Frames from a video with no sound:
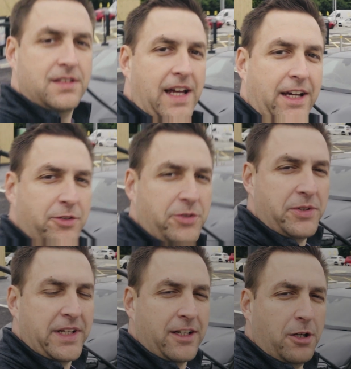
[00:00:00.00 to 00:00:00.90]
I'm going to go
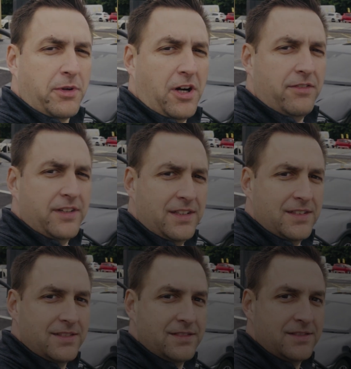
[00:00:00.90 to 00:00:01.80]
and get a cup of coffee.
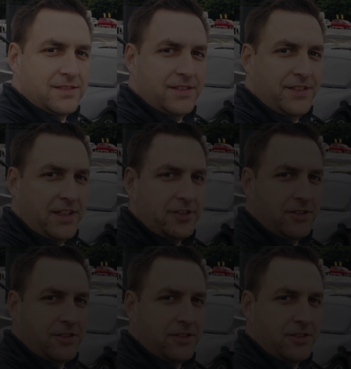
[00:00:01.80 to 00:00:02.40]
See you